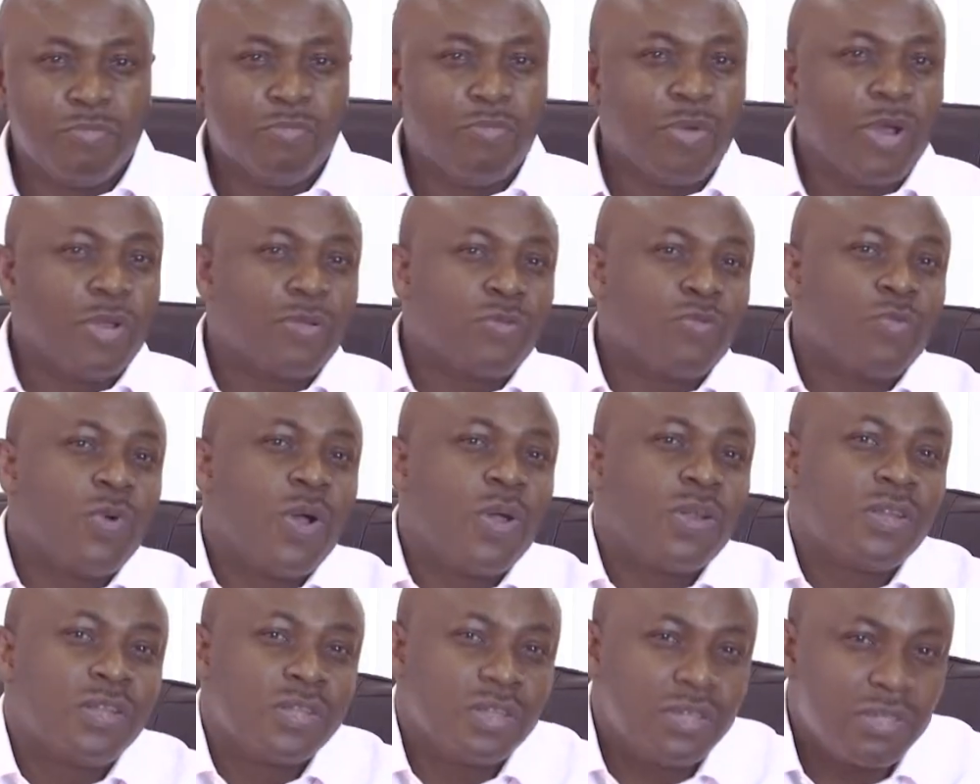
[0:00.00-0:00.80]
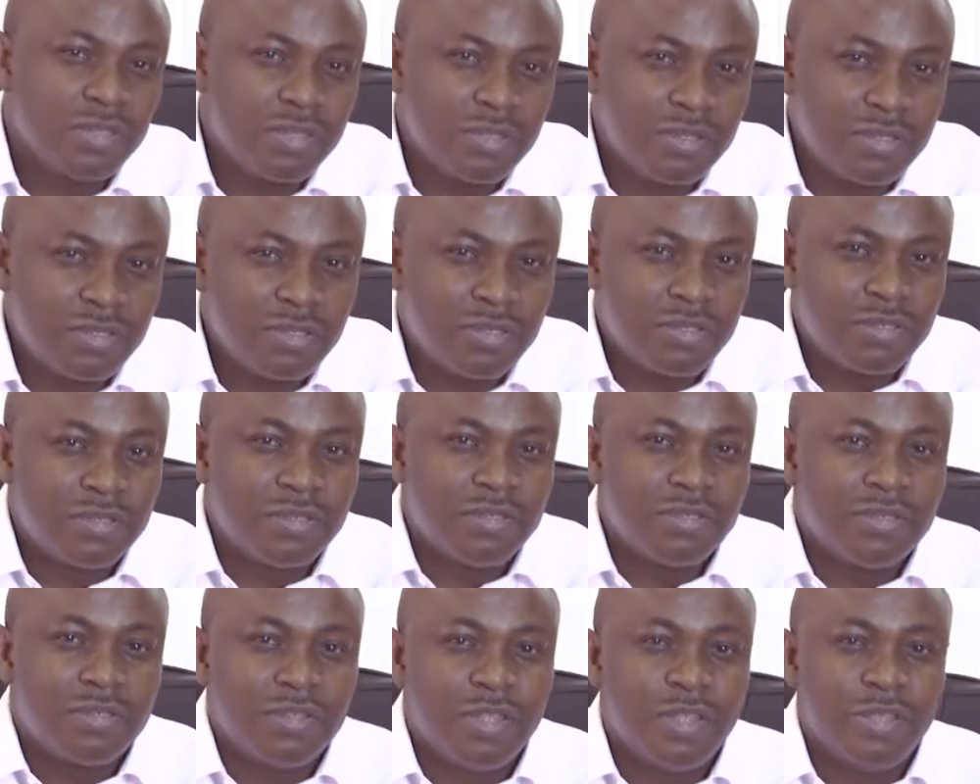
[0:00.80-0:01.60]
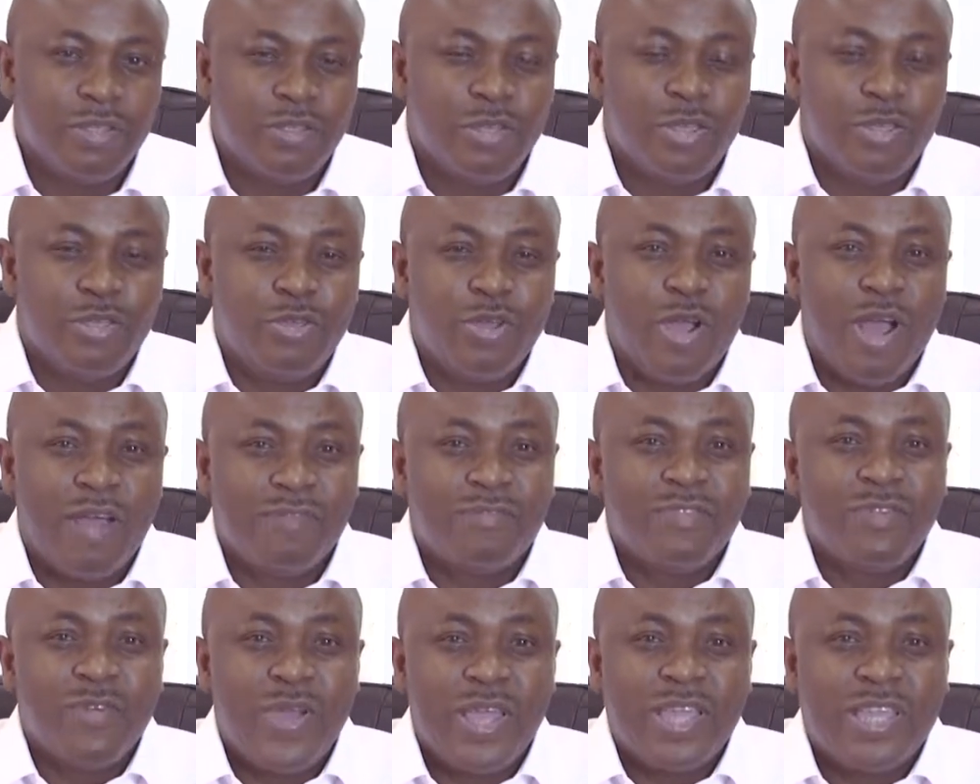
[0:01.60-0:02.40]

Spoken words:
but what? You have no